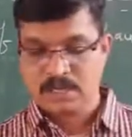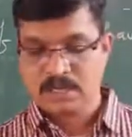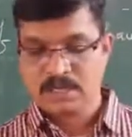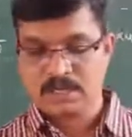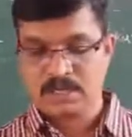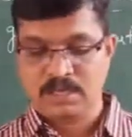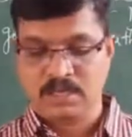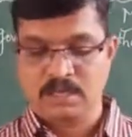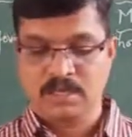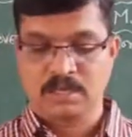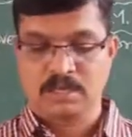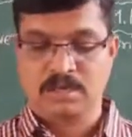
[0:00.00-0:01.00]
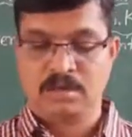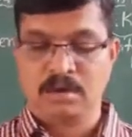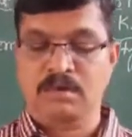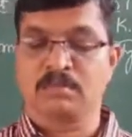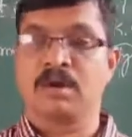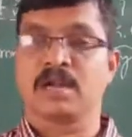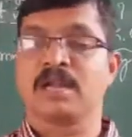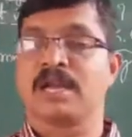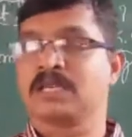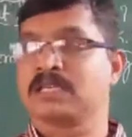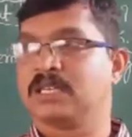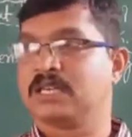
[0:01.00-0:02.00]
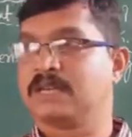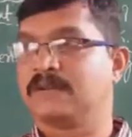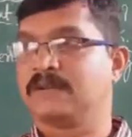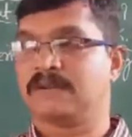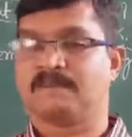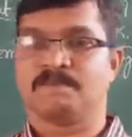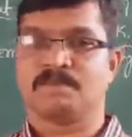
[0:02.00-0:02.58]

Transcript: is a non-moral action.